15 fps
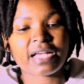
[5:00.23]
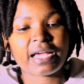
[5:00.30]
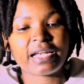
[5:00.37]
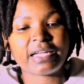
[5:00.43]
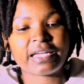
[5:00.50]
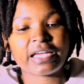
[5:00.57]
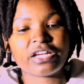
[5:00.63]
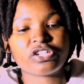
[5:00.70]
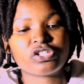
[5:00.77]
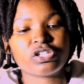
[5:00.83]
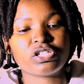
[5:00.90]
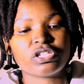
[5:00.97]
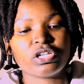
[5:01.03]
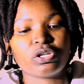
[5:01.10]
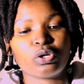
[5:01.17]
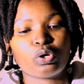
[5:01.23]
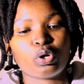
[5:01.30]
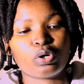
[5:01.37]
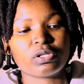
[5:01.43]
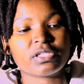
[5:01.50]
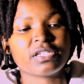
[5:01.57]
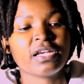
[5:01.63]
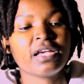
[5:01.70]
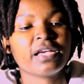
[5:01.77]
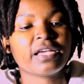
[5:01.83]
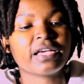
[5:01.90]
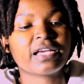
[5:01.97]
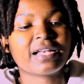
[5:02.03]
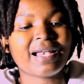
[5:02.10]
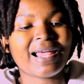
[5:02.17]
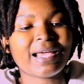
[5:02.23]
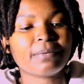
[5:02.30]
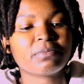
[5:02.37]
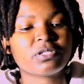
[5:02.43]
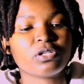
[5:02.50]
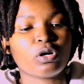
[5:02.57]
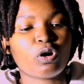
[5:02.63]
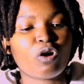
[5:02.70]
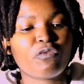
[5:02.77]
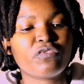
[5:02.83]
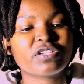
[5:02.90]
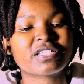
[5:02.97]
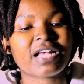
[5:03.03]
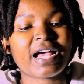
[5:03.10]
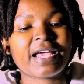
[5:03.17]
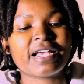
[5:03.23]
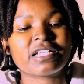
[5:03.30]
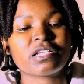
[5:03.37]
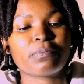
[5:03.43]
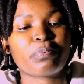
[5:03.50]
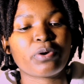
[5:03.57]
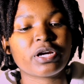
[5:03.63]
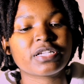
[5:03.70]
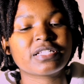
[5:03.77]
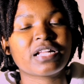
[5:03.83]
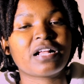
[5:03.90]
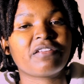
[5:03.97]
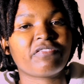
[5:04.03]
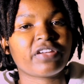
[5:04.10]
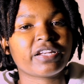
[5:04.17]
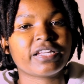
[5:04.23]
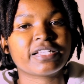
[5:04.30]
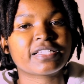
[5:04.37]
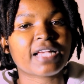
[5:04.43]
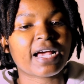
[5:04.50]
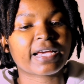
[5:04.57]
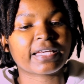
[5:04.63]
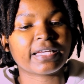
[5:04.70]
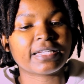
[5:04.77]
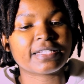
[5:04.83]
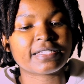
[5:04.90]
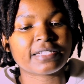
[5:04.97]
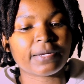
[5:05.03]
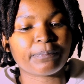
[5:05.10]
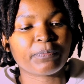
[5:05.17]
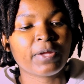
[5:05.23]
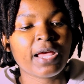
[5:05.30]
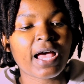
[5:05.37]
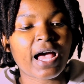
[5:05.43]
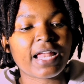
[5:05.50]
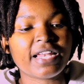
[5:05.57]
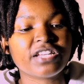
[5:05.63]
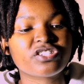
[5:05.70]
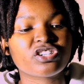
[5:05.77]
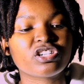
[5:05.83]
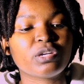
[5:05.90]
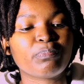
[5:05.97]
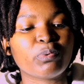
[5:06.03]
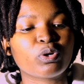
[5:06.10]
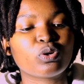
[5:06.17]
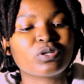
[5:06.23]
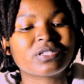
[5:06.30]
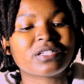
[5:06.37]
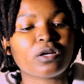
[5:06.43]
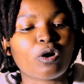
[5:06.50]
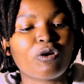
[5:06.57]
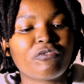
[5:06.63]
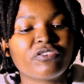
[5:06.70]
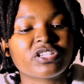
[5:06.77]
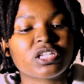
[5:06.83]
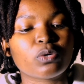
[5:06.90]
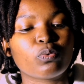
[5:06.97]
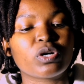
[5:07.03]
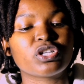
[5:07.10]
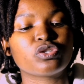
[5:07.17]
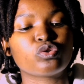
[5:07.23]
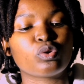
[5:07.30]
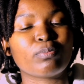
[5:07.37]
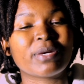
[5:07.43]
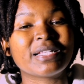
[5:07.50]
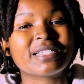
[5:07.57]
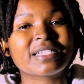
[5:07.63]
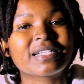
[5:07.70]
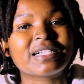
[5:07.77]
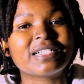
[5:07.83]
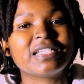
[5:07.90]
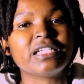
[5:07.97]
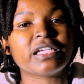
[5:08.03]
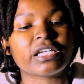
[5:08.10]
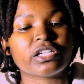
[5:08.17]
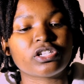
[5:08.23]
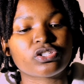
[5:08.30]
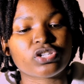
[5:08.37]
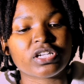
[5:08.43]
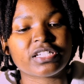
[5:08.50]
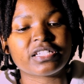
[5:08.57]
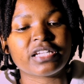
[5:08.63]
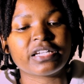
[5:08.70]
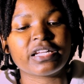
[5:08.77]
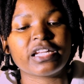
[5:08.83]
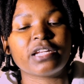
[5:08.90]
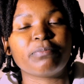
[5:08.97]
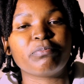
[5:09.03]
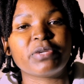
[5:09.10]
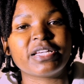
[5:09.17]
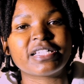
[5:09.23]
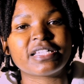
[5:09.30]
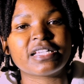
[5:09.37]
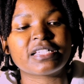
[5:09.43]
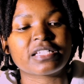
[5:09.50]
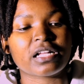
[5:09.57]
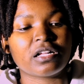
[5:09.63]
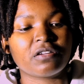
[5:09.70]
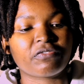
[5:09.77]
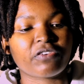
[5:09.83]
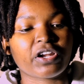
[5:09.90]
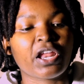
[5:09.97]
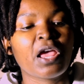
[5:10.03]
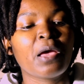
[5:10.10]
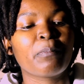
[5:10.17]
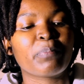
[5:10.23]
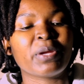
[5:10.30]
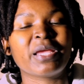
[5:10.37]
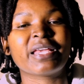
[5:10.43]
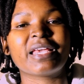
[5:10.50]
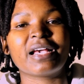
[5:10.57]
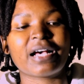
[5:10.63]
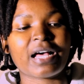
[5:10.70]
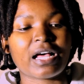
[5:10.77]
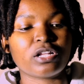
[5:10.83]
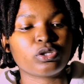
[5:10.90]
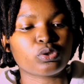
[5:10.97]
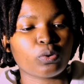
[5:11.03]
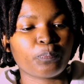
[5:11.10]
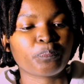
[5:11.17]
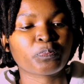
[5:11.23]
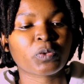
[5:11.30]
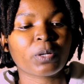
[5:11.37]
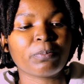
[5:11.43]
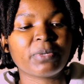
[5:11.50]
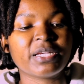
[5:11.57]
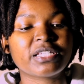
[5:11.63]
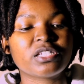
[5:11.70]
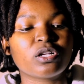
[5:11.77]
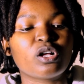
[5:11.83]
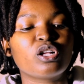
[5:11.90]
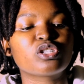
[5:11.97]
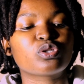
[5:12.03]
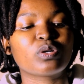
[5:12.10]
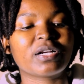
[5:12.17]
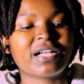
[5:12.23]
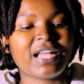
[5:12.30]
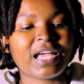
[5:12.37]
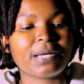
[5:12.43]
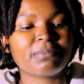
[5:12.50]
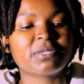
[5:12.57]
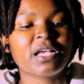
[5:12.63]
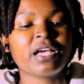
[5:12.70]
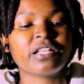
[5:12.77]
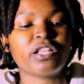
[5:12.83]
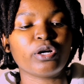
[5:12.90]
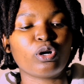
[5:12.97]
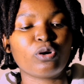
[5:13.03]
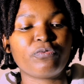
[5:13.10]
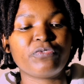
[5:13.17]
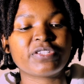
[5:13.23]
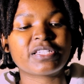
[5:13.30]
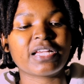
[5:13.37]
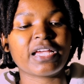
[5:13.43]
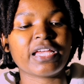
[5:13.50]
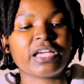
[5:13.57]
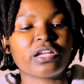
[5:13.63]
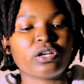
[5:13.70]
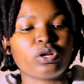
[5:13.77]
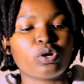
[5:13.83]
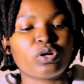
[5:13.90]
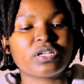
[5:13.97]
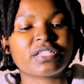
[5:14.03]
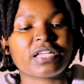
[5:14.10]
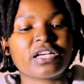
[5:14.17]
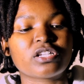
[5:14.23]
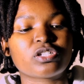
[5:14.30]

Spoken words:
allegations in court. He claims the officer has a personal vendetta against him, allegedly because the officer was romantically interested in Mnisi's girlfriend, Pinky Khato. Mnisi also claims the officer ignores